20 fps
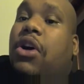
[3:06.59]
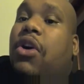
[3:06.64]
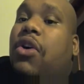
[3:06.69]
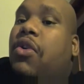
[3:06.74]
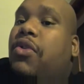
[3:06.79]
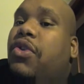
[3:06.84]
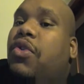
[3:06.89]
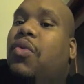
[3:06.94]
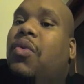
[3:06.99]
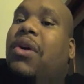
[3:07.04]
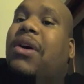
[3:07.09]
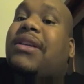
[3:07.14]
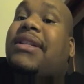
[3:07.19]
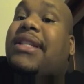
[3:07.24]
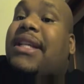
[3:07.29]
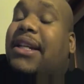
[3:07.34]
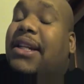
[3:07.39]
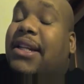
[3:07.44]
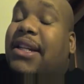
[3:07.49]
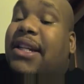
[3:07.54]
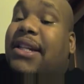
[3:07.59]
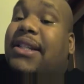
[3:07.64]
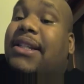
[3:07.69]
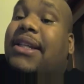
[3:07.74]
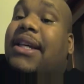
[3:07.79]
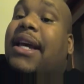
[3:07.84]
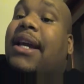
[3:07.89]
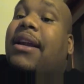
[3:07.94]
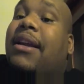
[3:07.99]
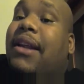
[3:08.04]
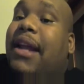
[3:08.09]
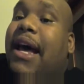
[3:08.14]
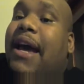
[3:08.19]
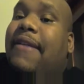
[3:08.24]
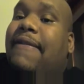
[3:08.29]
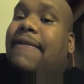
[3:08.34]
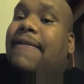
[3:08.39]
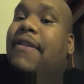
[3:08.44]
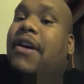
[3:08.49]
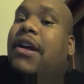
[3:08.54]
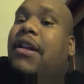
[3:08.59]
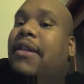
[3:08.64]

all you want, telling us get a life.